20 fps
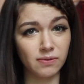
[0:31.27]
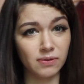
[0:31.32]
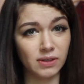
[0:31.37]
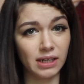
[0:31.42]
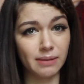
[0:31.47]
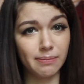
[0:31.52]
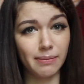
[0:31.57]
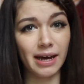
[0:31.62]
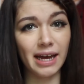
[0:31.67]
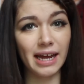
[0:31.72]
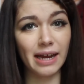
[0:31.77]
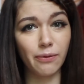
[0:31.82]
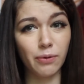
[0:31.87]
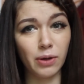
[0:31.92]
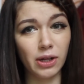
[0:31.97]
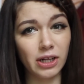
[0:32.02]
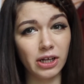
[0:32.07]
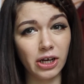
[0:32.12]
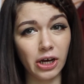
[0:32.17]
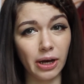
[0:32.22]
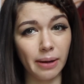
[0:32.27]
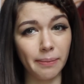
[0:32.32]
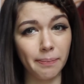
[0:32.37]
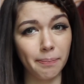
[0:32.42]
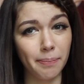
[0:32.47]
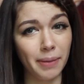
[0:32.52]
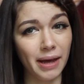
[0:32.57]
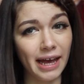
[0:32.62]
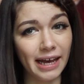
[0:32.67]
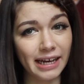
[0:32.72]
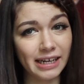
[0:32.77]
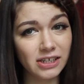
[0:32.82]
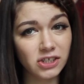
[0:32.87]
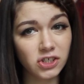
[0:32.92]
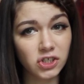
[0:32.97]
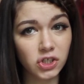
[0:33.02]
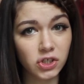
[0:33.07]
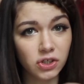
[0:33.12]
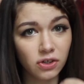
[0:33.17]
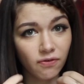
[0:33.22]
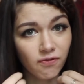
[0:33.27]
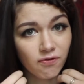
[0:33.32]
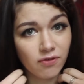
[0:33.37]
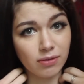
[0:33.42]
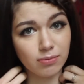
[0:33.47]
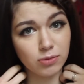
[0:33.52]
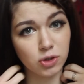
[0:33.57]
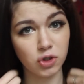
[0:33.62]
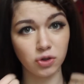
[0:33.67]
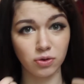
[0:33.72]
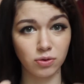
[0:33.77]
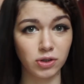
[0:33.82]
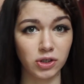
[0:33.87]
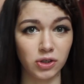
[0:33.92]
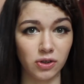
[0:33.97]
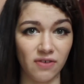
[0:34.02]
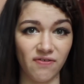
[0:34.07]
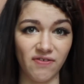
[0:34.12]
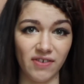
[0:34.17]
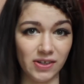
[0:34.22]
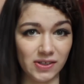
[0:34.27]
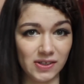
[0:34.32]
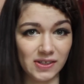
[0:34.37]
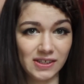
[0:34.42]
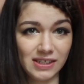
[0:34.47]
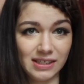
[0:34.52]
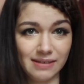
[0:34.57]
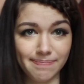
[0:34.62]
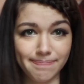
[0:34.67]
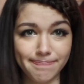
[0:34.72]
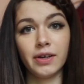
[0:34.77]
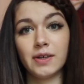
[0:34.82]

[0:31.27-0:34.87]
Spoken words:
in my welcome package from Chuo University.